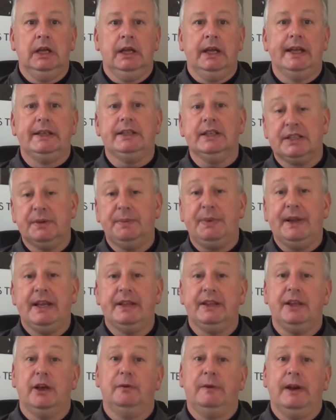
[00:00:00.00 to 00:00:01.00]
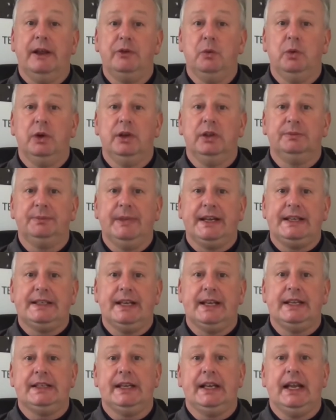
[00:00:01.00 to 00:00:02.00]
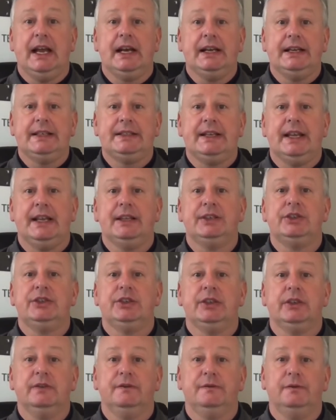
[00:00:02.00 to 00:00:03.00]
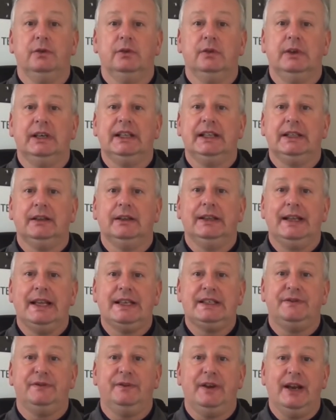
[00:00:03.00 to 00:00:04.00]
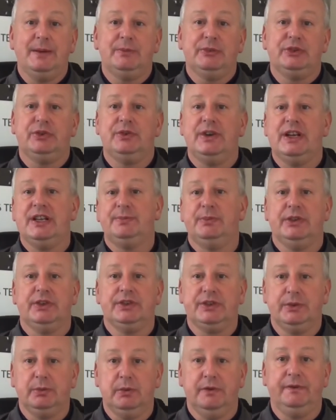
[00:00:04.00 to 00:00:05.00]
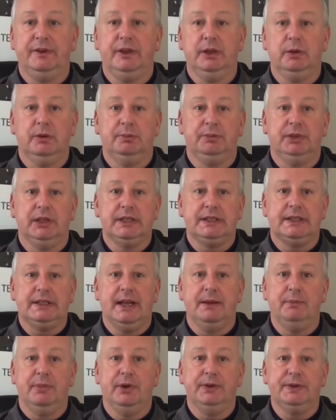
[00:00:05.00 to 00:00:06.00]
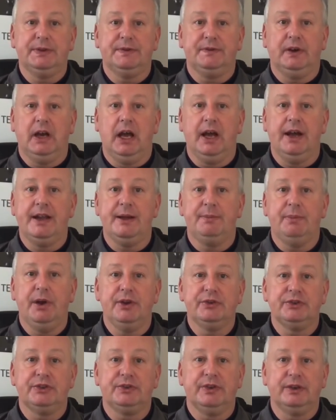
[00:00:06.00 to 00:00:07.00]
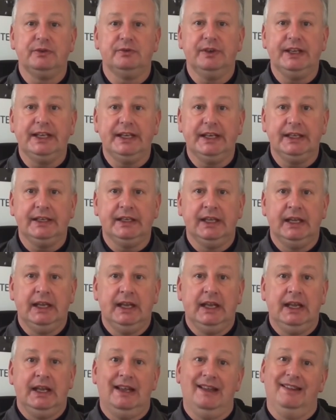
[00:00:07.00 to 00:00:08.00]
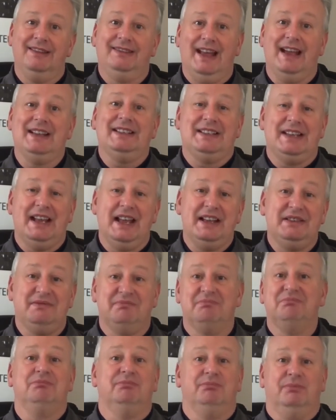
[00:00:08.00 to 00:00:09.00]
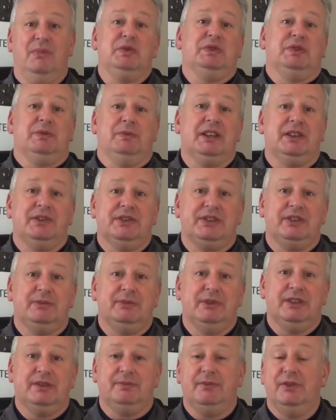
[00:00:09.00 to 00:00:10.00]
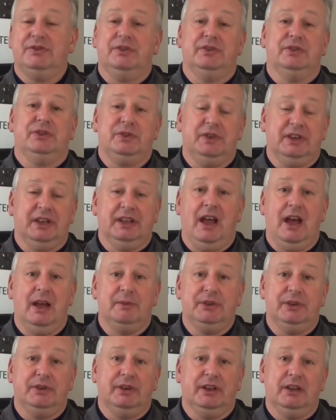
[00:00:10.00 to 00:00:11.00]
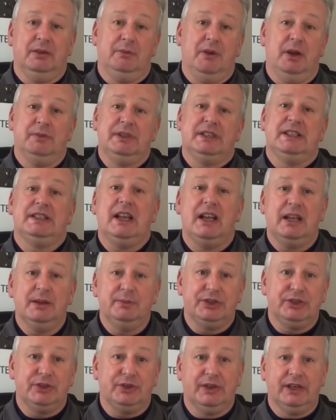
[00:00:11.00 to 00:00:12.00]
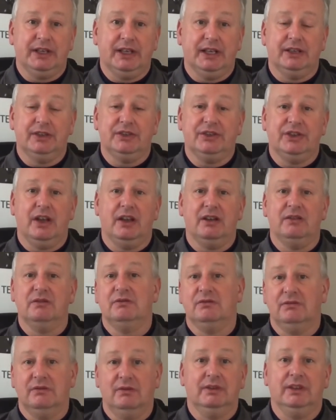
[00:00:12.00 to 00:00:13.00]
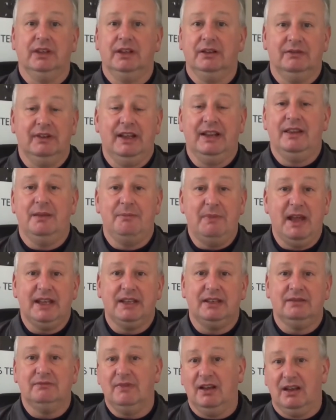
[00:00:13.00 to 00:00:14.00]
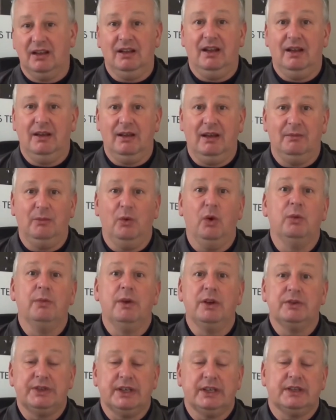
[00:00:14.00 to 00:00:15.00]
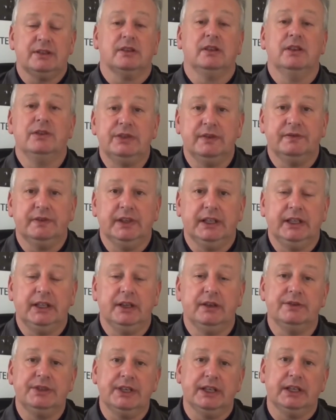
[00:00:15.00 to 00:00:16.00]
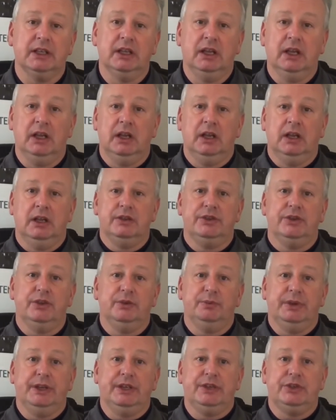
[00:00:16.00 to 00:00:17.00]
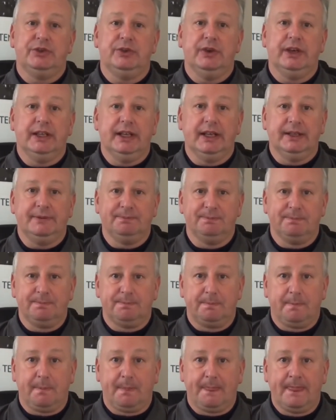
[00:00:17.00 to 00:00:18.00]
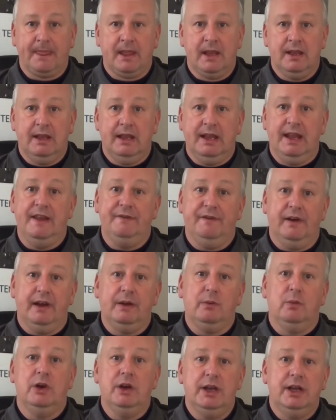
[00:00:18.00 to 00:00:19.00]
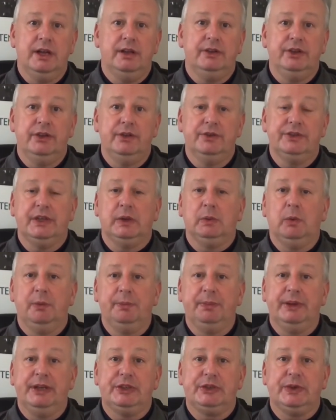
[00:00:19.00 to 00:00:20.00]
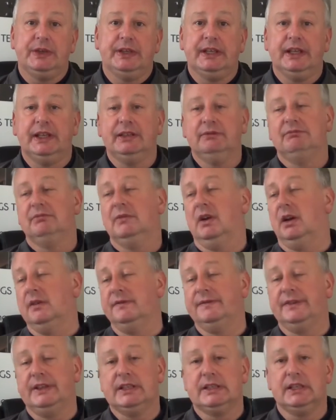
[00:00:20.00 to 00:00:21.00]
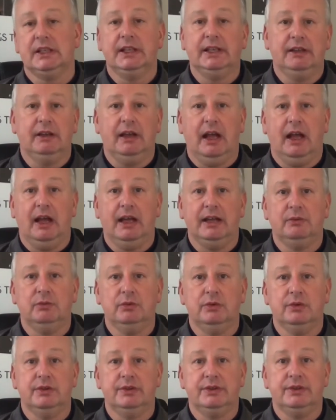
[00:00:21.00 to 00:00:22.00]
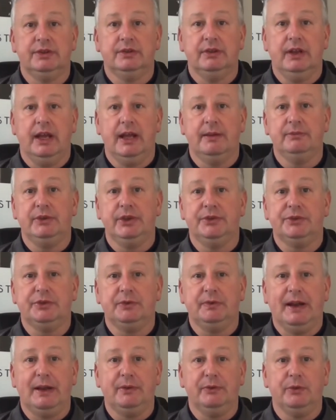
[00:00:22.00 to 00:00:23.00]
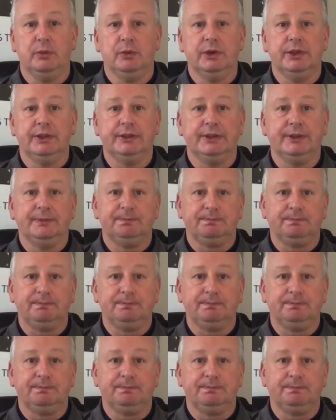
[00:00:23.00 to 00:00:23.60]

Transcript: It does appear that around the world maintains a higher tension for a little less frame stress because there were fewer +10 pulls for a higher post-string reading. That said, most of my customers, most of the stringing that I'm doing at the moment is hybrid stringing. So, in the main, I'm almost exclusively using 2-piece stringing. If I were using 1-piece stringing, obviously I would use around the world.